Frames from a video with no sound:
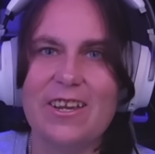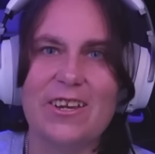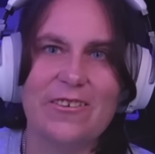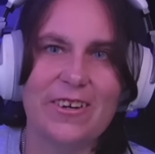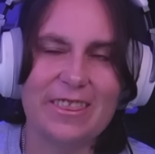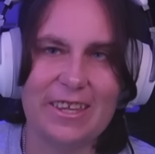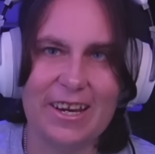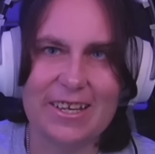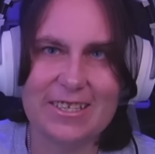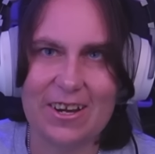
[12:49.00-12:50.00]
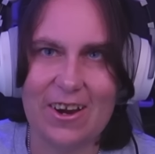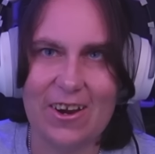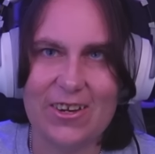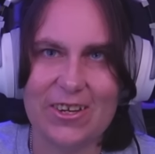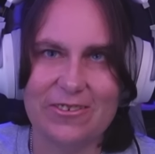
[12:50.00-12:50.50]
you would think
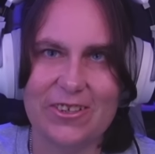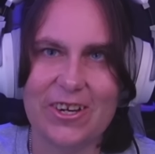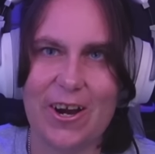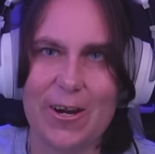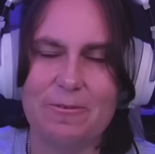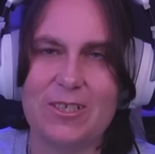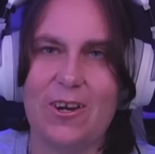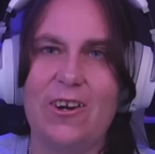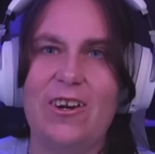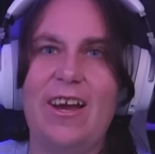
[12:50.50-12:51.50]
so. You would hope so.